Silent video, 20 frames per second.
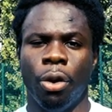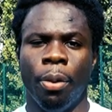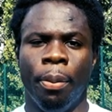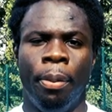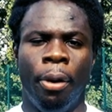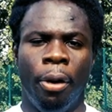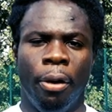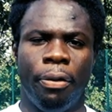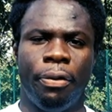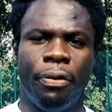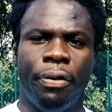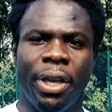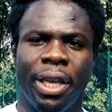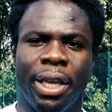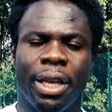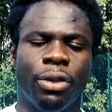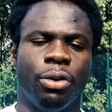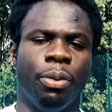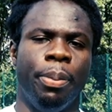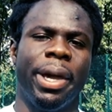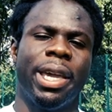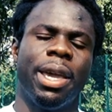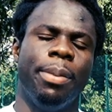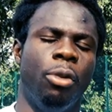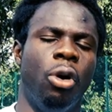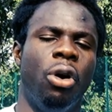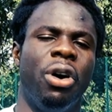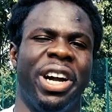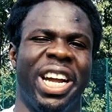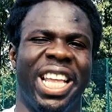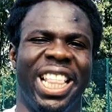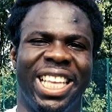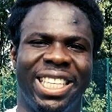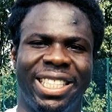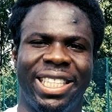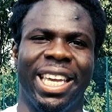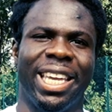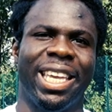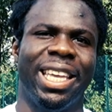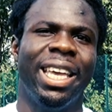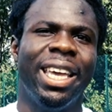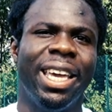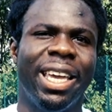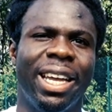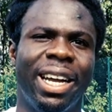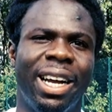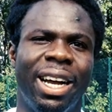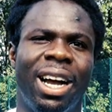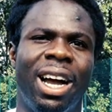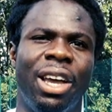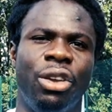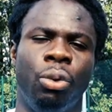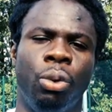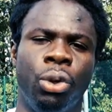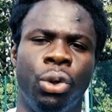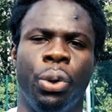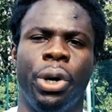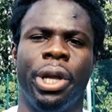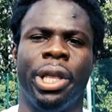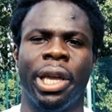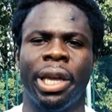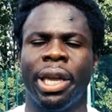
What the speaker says: both feet to make it more realistic how you would do it in a